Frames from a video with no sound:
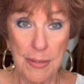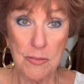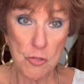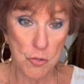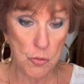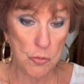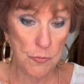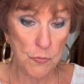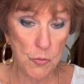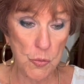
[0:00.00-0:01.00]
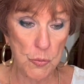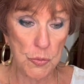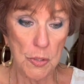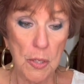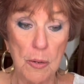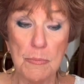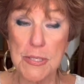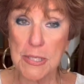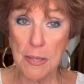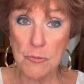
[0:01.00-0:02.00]
The student of truth
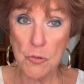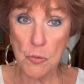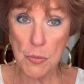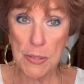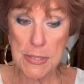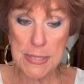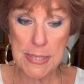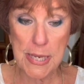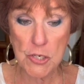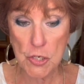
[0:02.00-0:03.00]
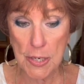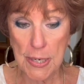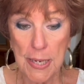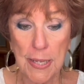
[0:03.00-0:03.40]
must come to the realization